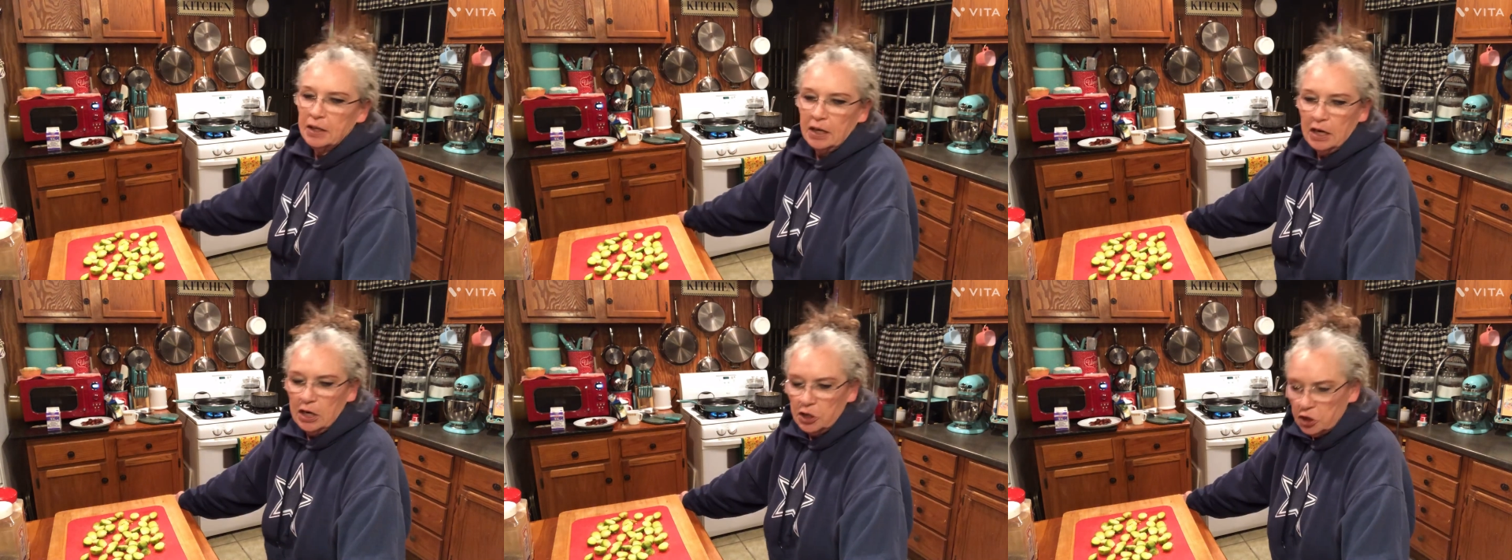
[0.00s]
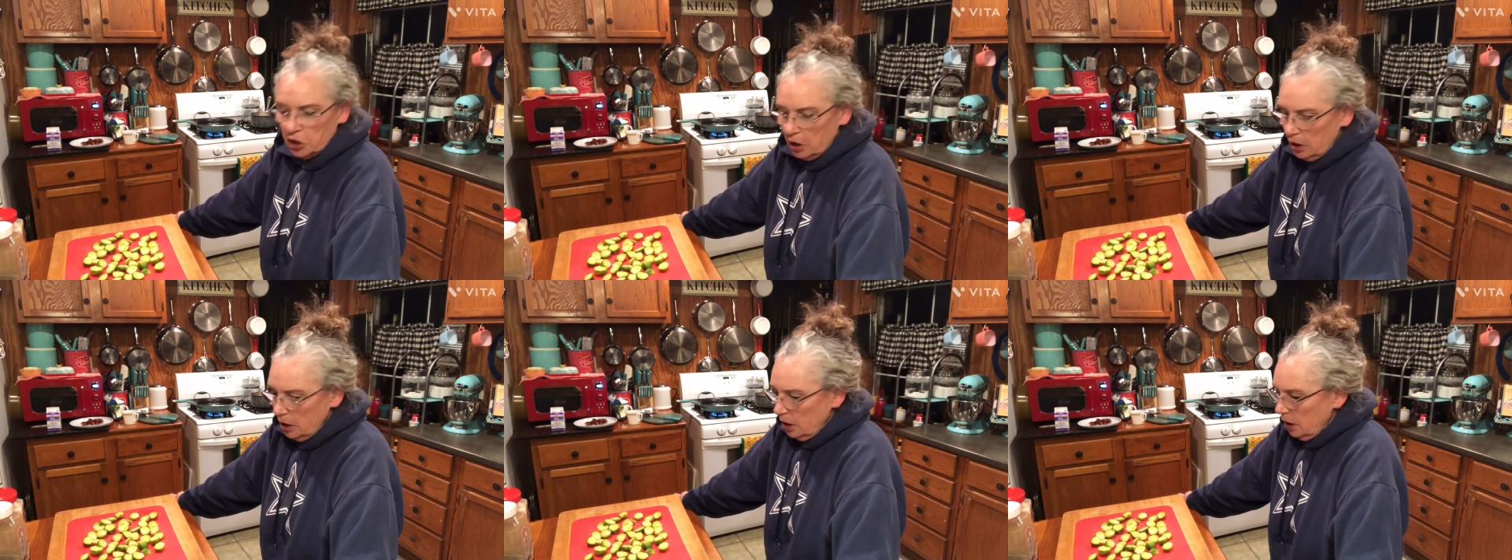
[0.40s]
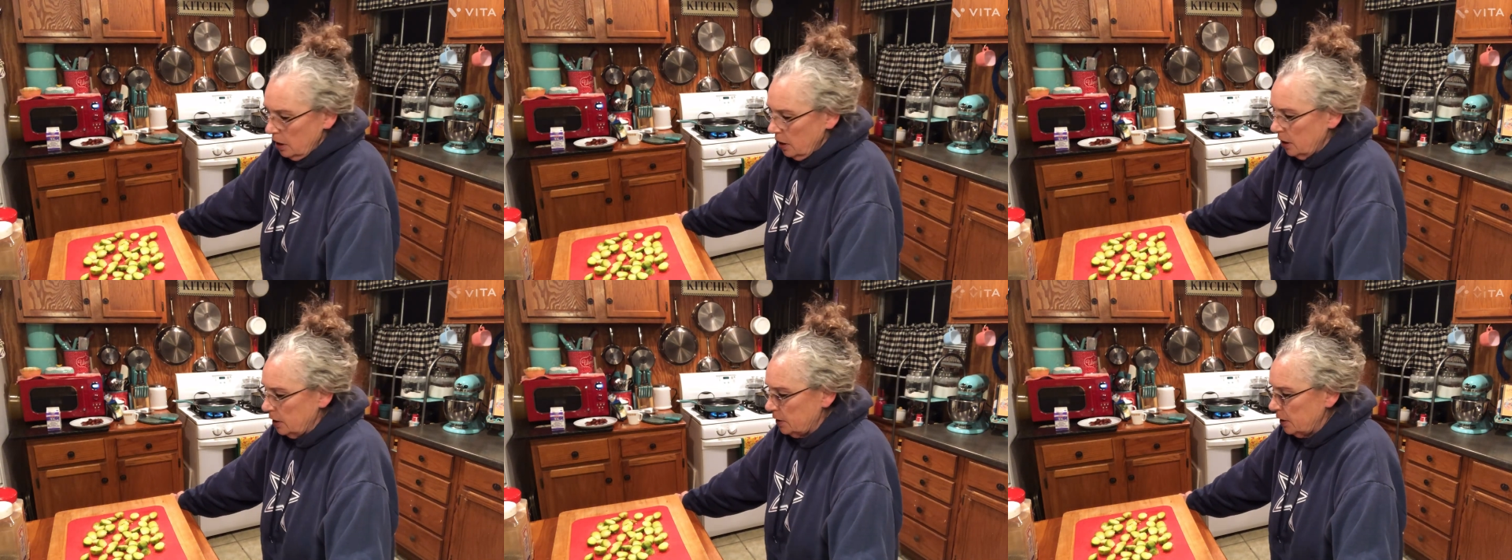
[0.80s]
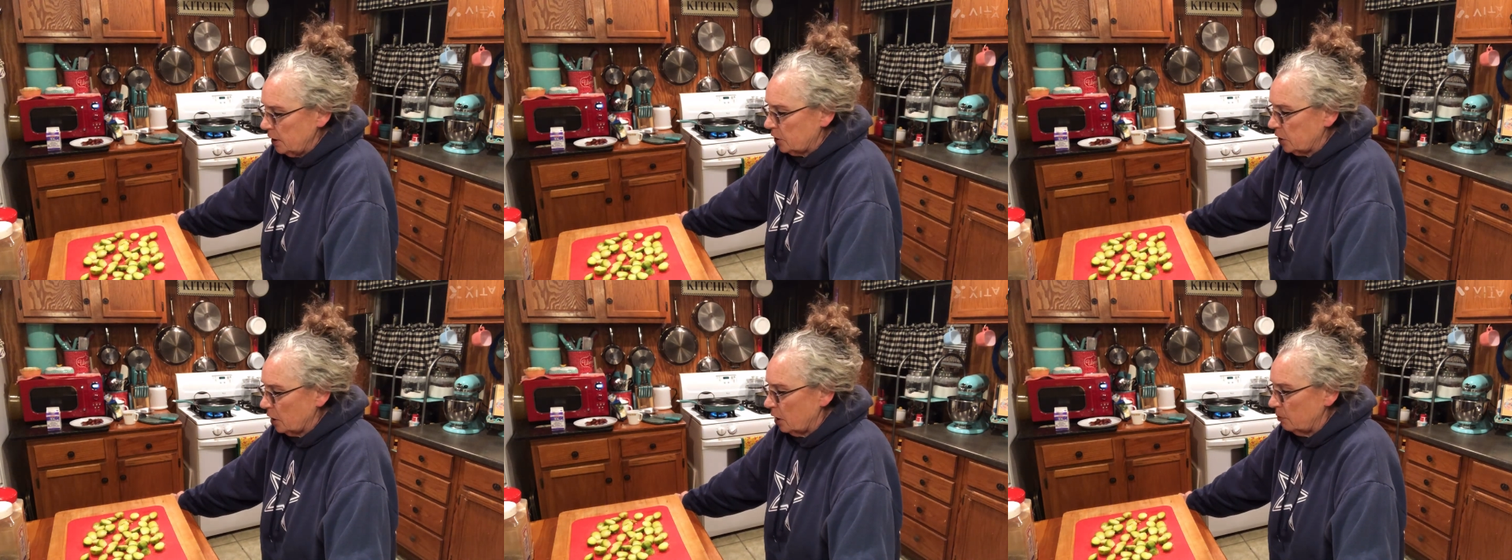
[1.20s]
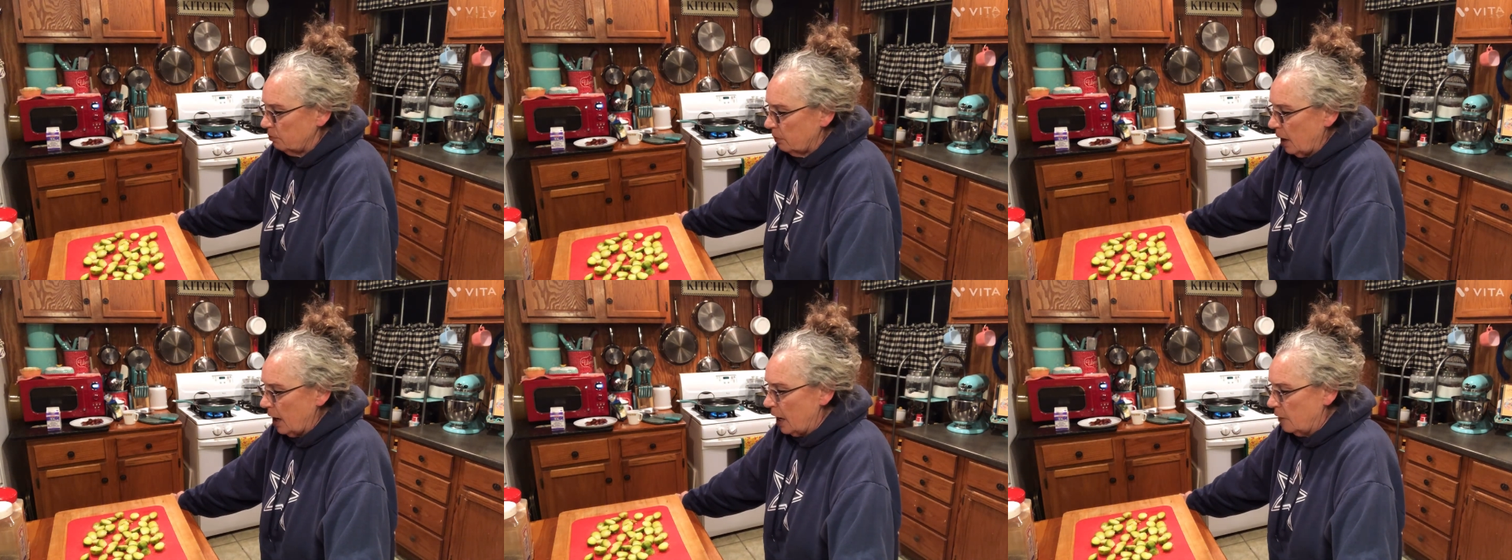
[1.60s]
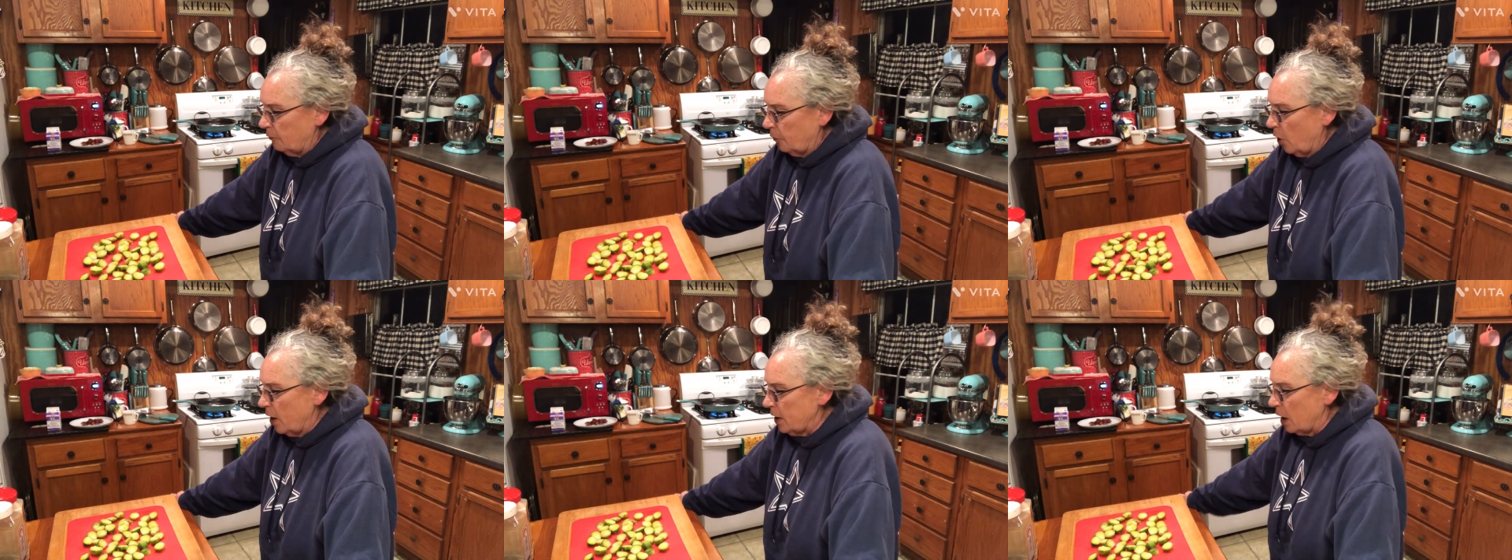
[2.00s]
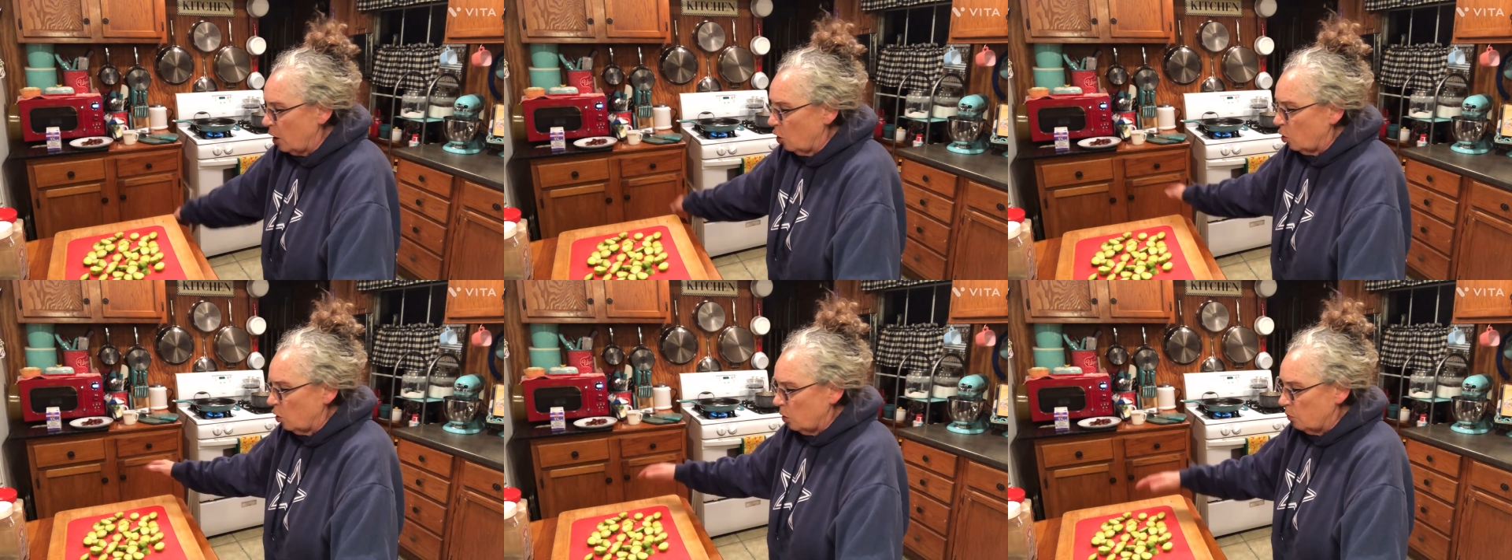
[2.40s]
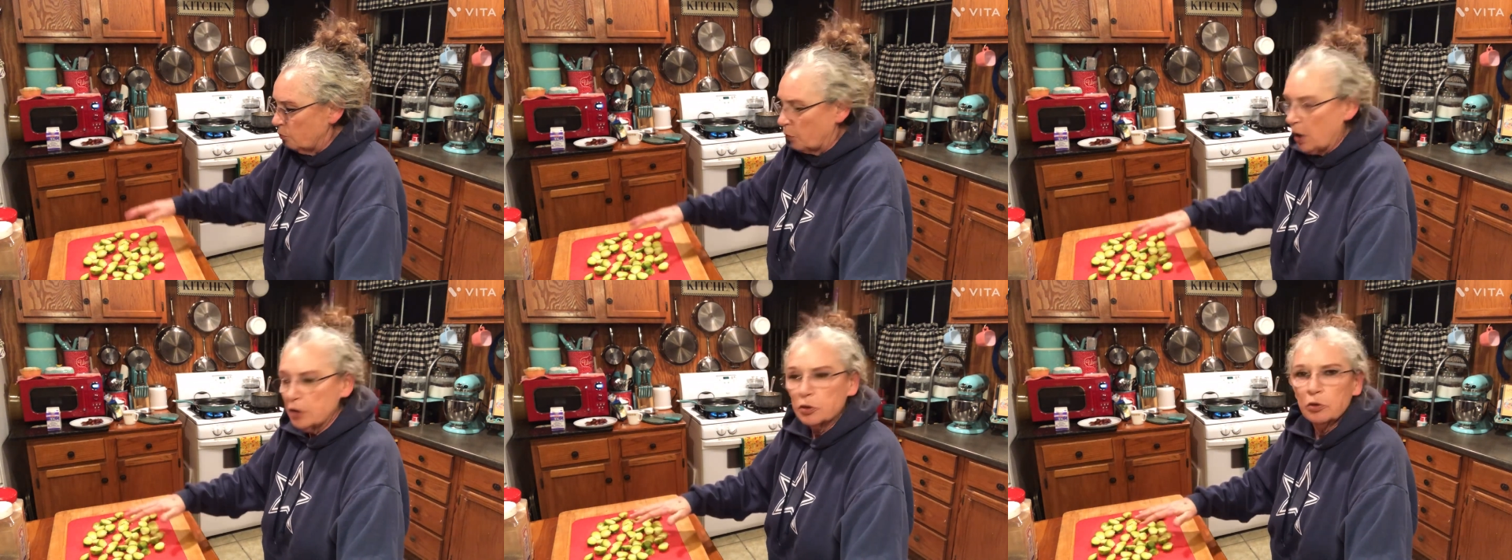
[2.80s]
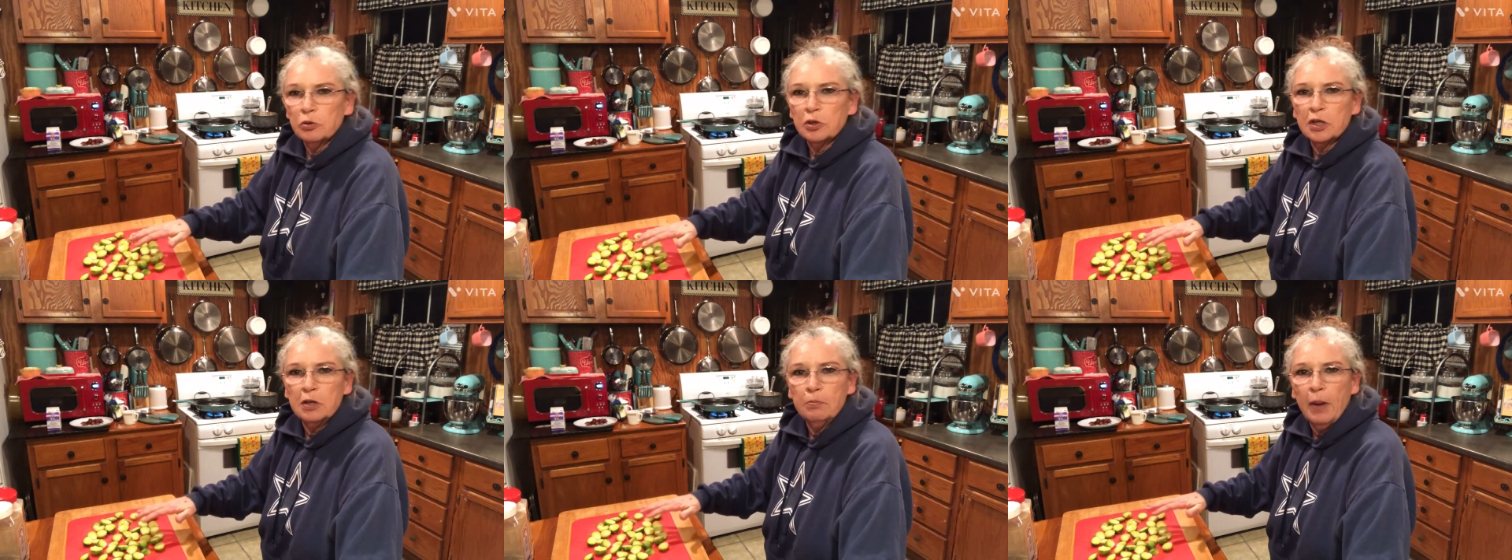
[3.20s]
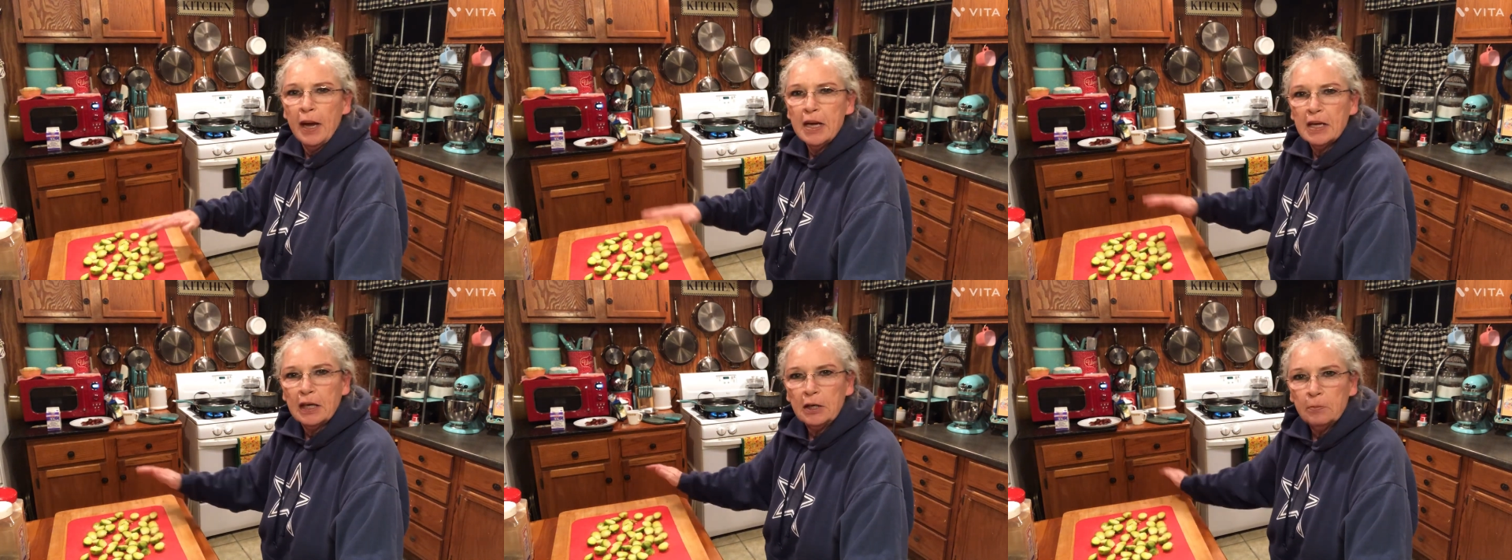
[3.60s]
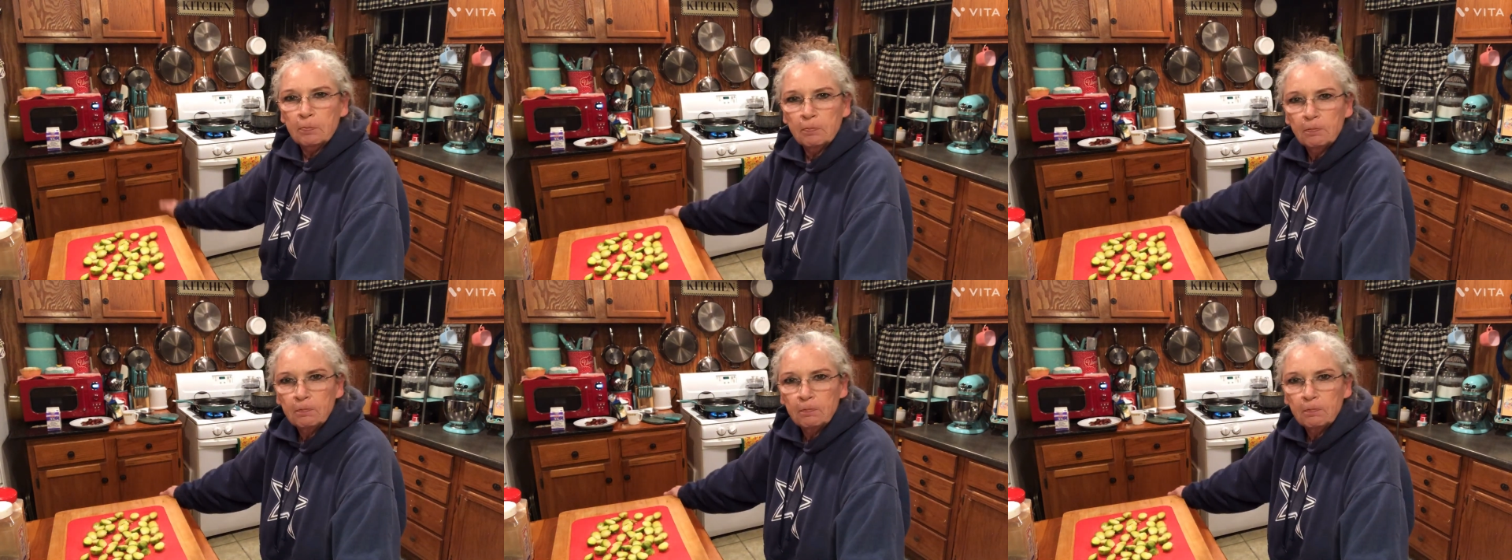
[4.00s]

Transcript: dish is it's um, Alfredo, Brussels, and bacon.